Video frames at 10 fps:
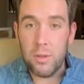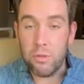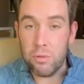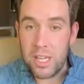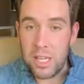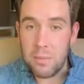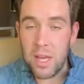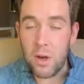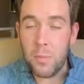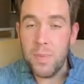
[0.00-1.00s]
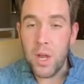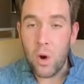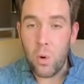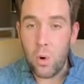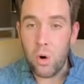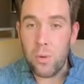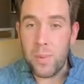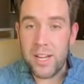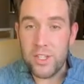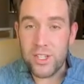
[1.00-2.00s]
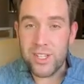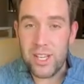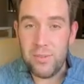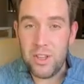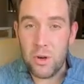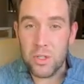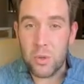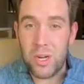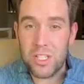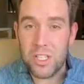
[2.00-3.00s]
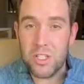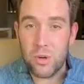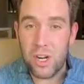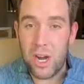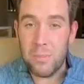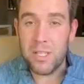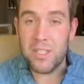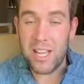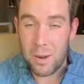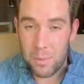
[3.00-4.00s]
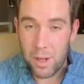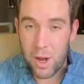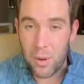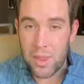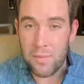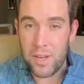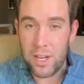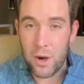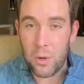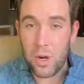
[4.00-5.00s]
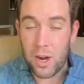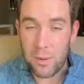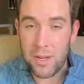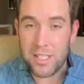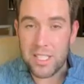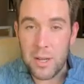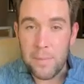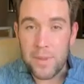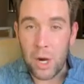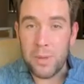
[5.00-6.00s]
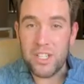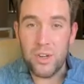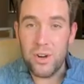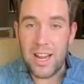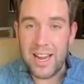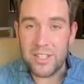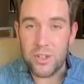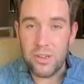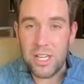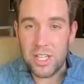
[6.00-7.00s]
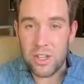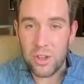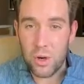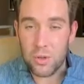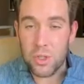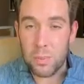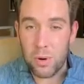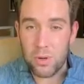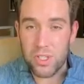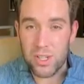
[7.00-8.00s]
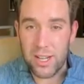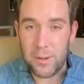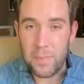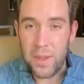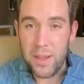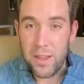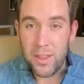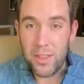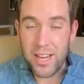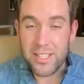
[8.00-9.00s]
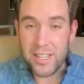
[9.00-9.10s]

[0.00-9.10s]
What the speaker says: through email, or by just leaving those questions or comments down below in the video comments. I'll make sure to answer each of those personally. Thanks